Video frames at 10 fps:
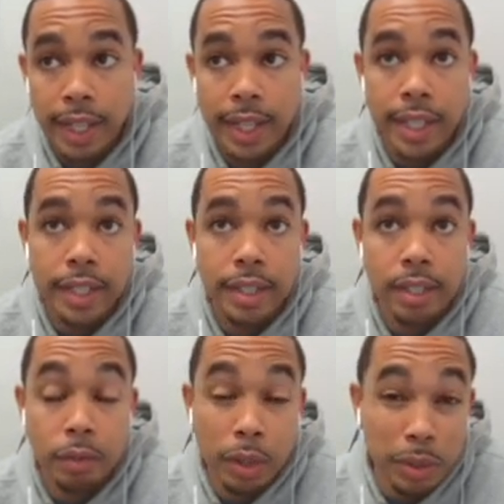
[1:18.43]
and
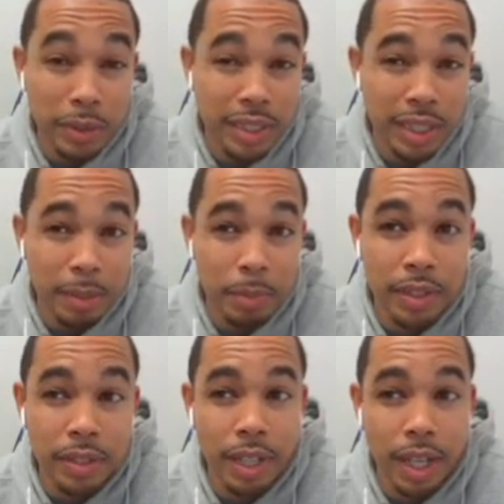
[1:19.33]
the road team
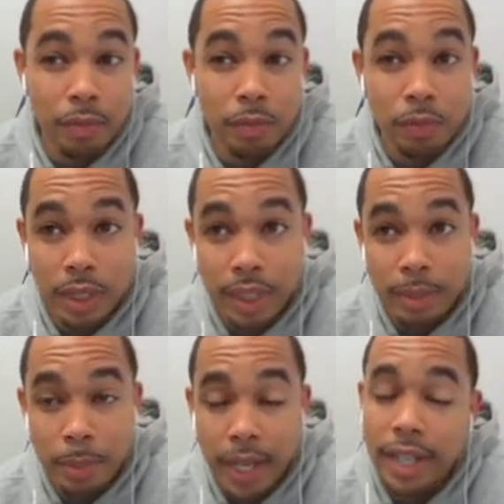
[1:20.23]
is at a really
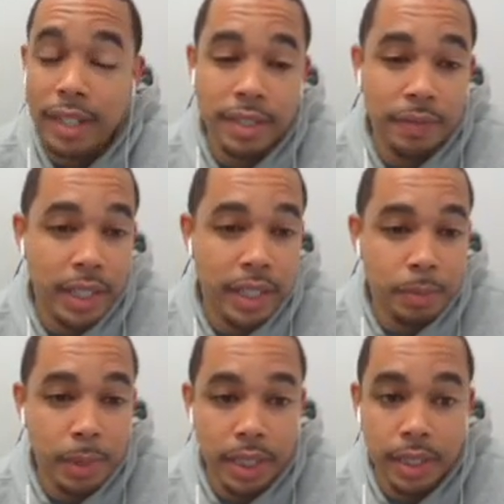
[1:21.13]
bad
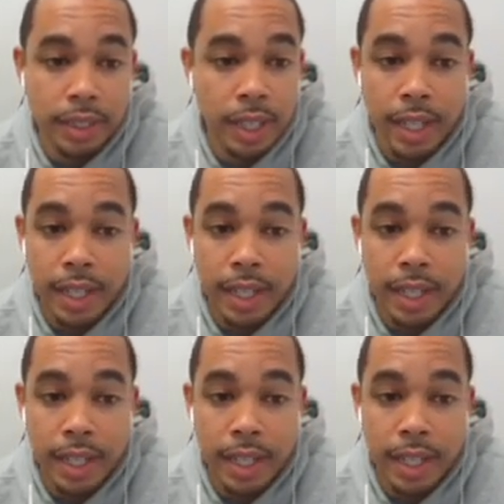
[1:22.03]
disadvantage because